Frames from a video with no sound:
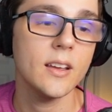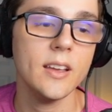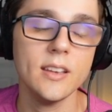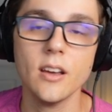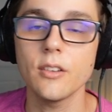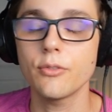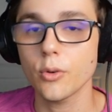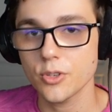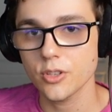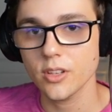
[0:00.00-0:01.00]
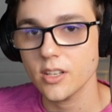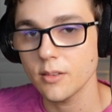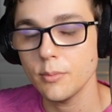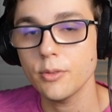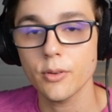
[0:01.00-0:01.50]
it unfortunately
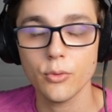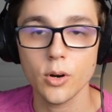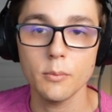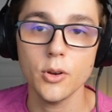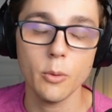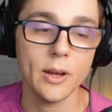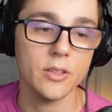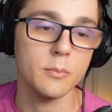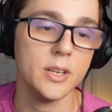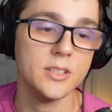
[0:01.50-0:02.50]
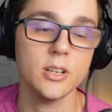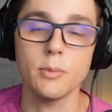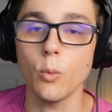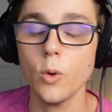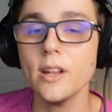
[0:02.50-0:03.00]
can perform no better than B tier.
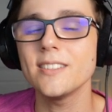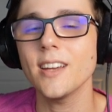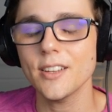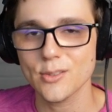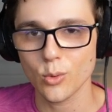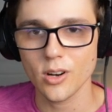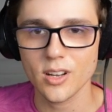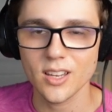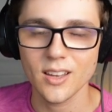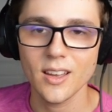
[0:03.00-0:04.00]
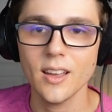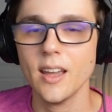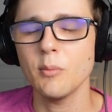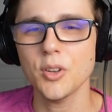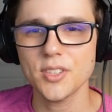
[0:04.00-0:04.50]
But when it does work,
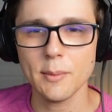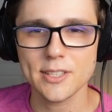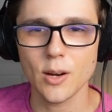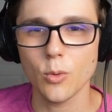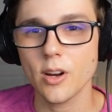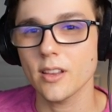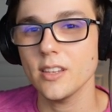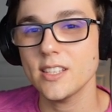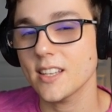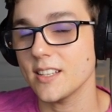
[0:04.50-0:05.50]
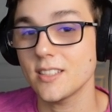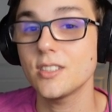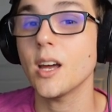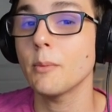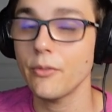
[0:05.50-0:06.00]
and most time it's going to work at least against
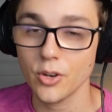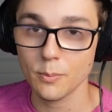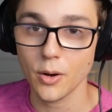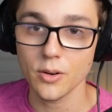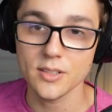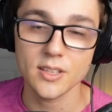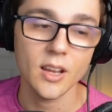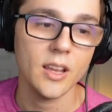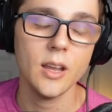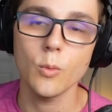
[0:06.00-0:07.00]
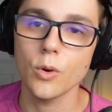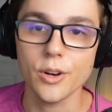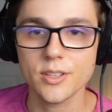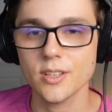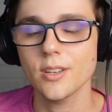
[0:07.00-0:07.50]
some of your opponents, it
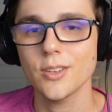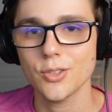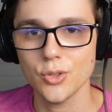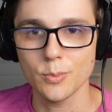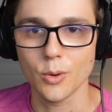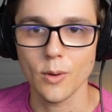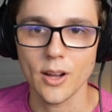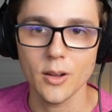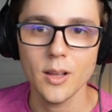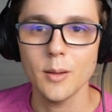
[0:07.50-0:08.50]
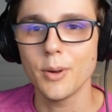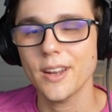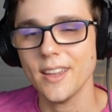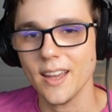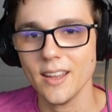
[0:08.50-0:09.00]
works super well. But
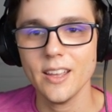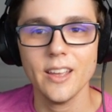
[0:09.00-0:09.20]
again,